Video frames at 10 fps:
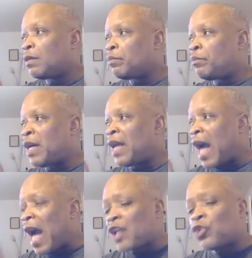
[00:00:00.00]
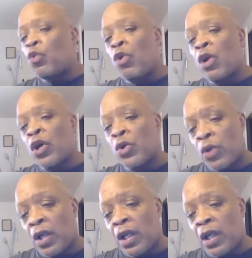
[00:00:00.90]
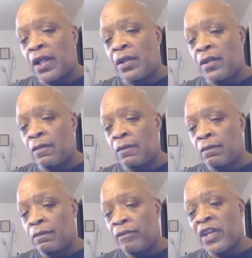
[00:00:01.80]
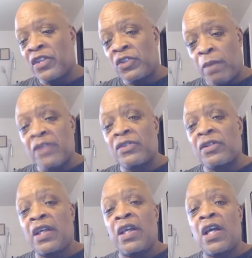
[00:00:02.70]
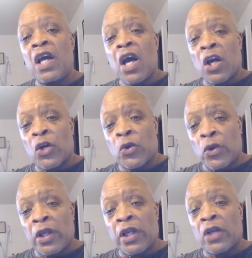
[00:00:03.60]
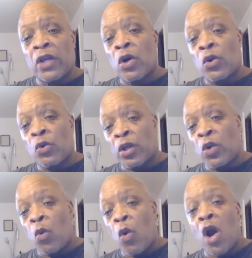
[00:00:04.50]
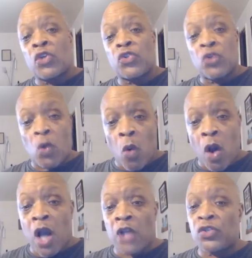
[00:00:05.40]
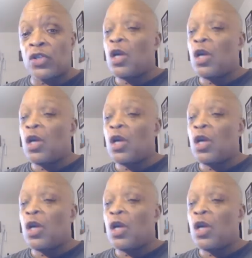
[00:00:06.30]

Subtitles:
But actual acrylic, especially acrylic or acrylic wash or gouache,